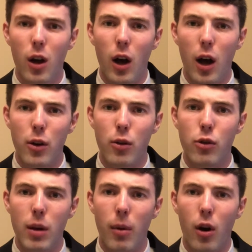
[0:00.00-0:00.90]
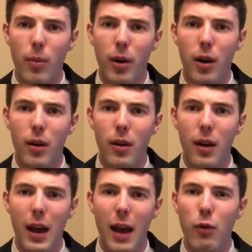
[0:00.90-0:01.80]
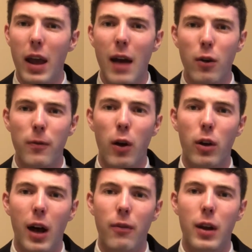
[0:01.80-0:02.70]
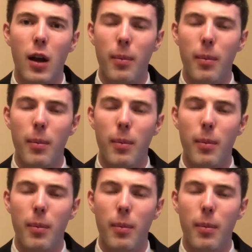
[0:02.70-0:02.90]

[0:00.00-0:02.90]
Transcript: under Jim Harbaugh? Have we ever felt confident